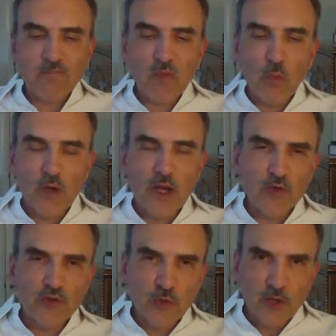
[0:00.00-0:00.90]
When I
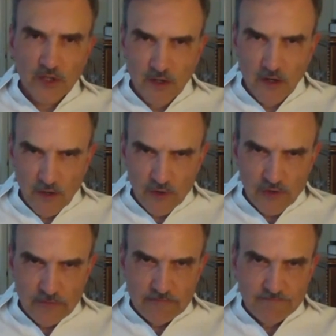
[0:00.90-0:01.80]
was going to
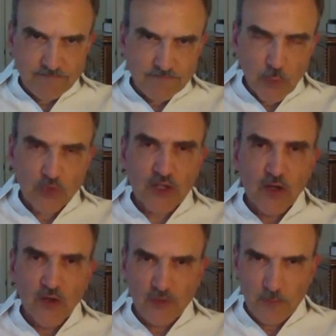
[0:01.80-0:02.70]
college, I went to
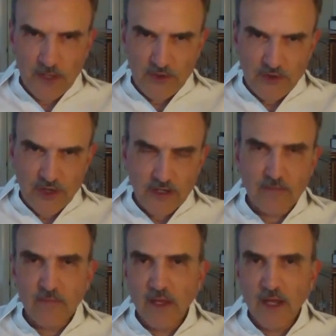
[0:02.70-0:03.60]
college in Penn State,